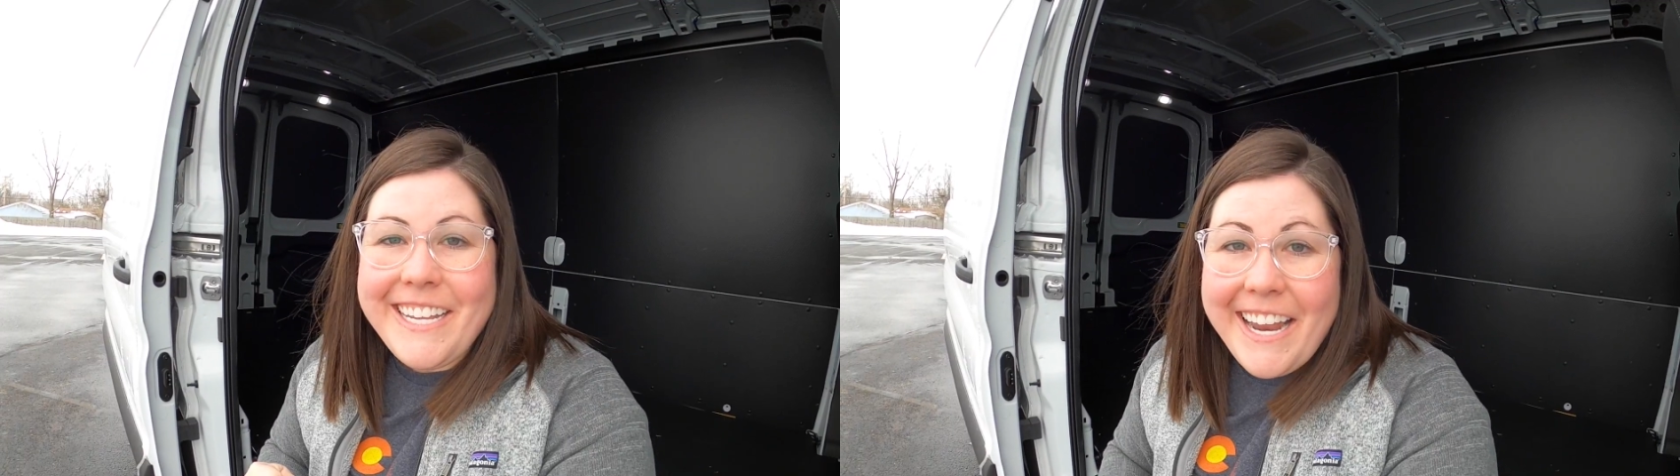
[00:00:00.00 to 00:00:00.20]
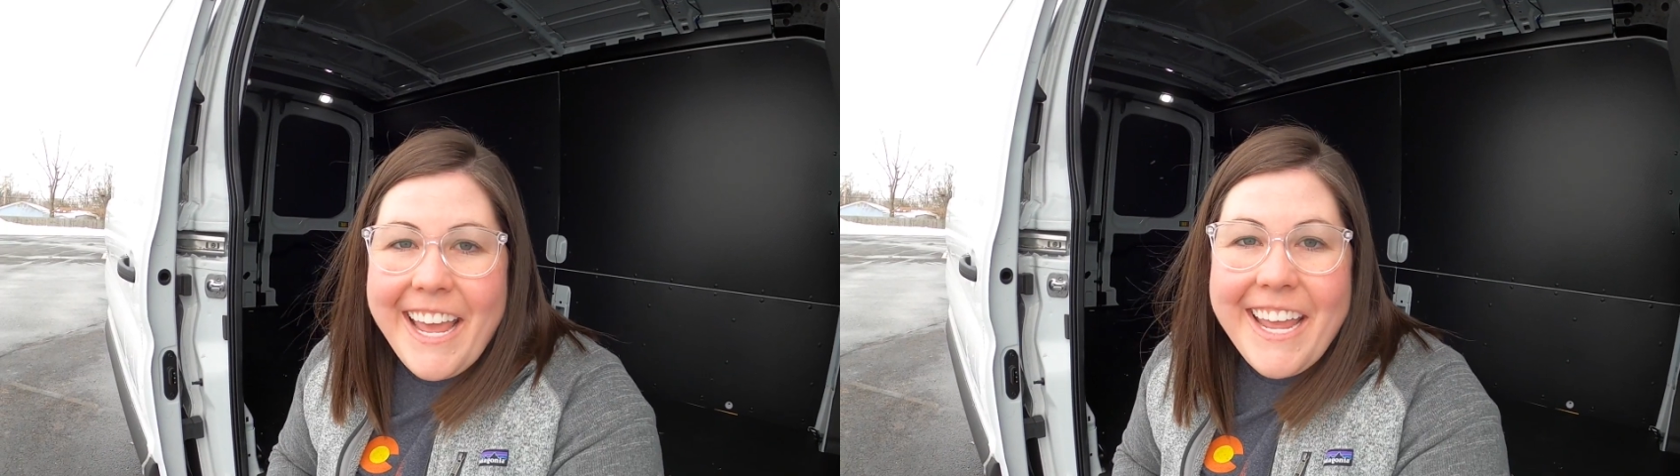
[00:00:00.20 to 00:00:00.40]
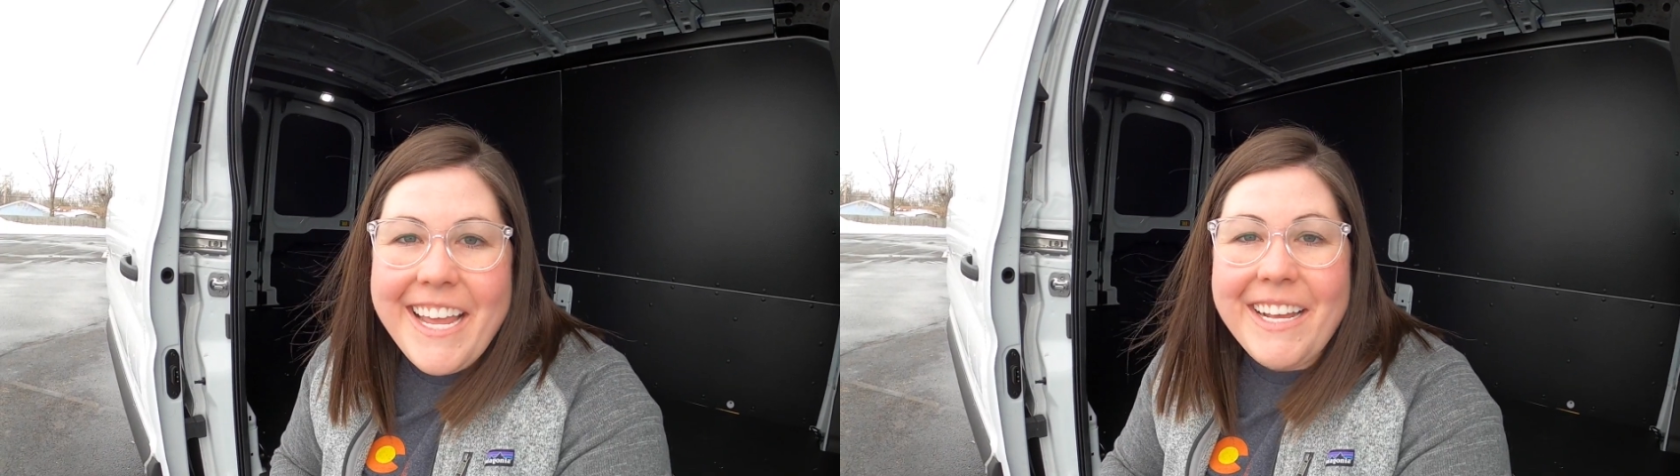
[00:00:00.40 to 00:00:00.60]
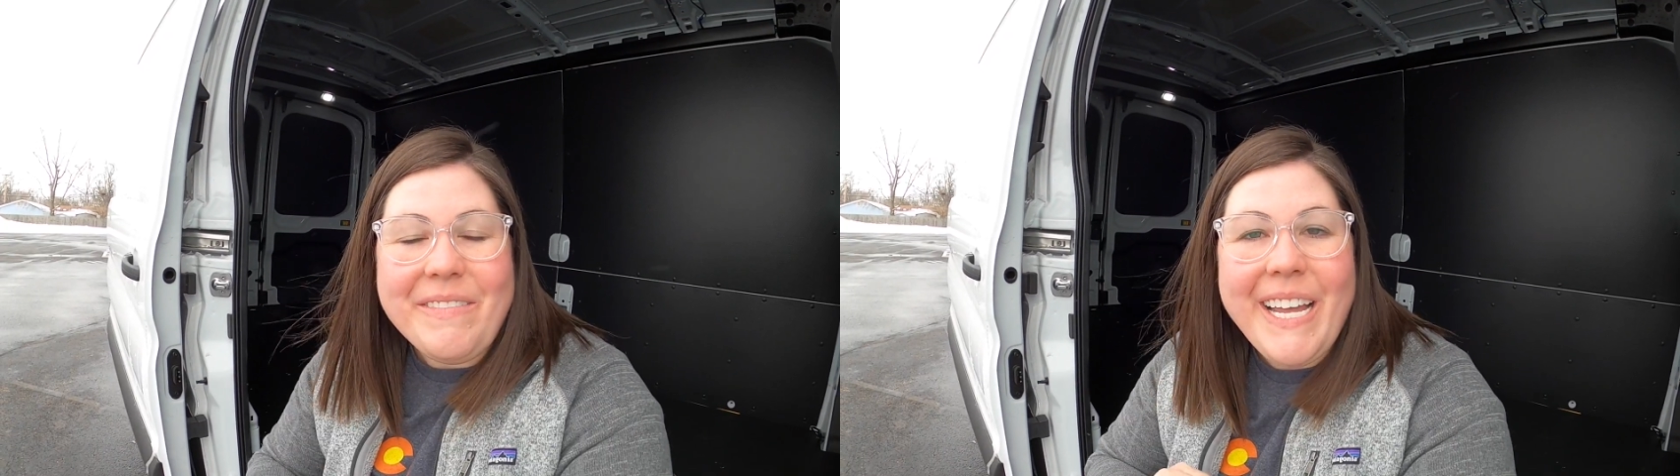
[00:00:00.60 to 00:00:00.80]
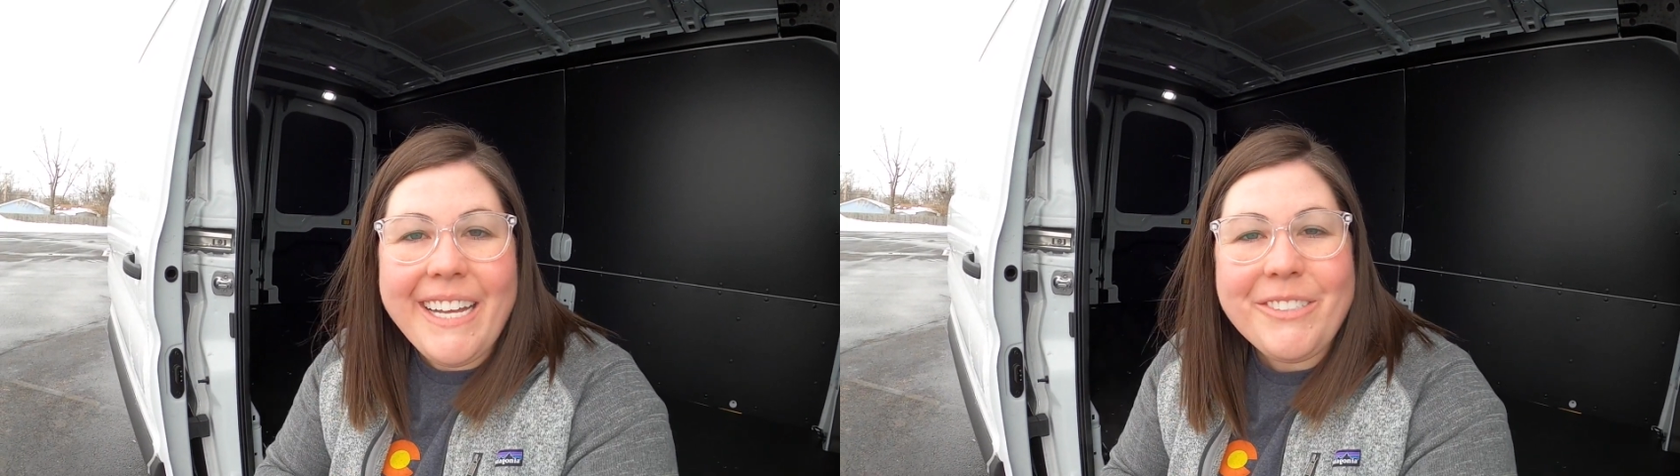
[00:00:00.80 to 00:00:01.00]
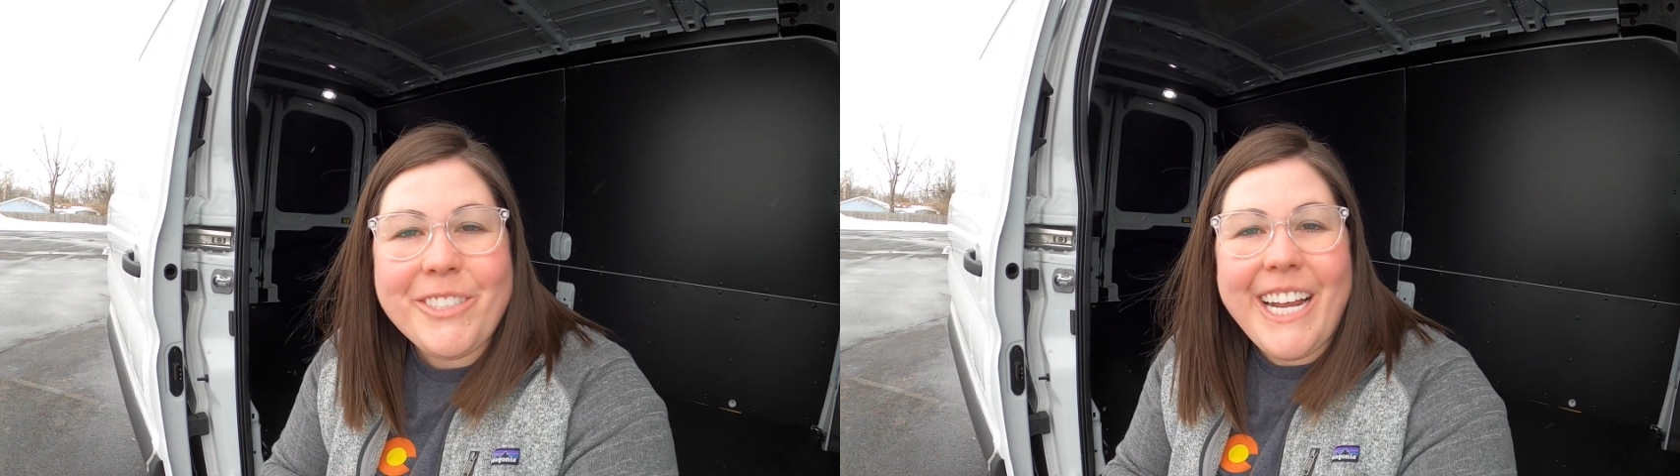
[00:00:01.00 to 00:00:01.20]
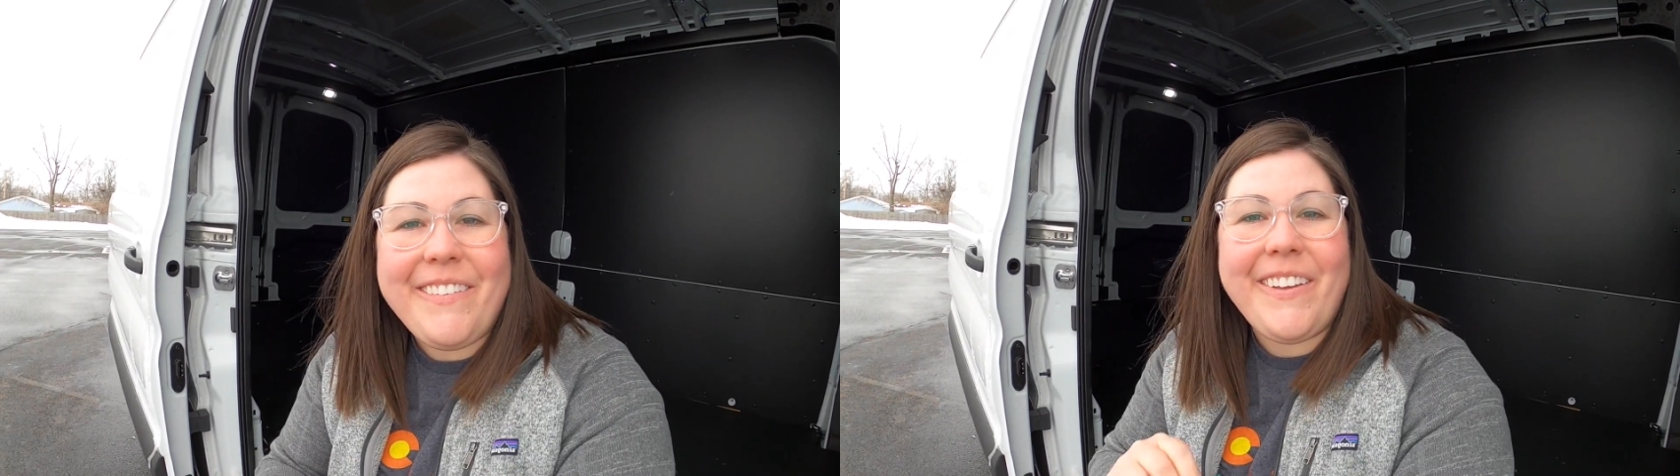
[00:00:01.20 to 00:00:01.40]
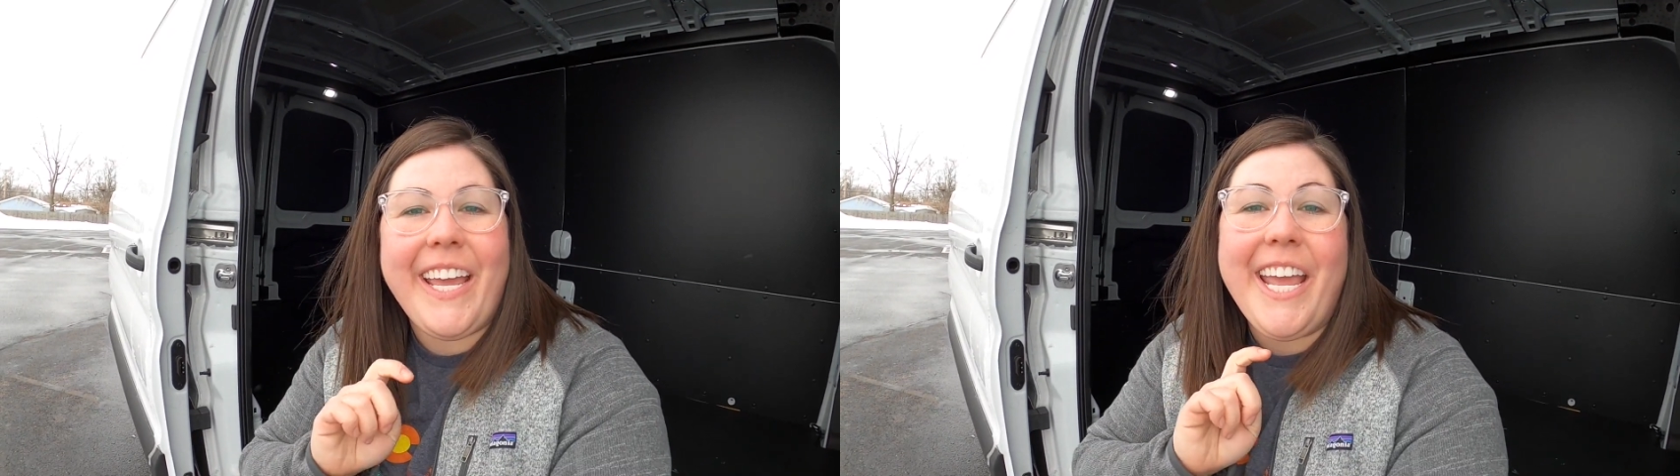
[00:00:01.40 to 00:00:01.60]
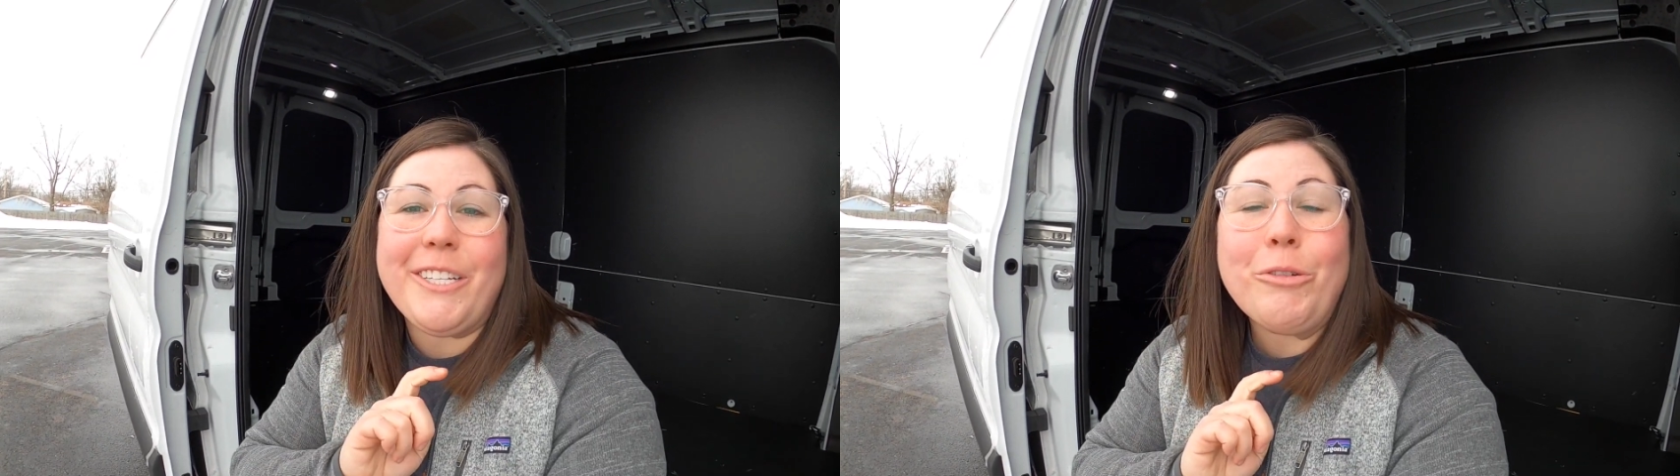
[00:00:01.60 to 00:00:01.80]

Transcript: Today, I'm test driving a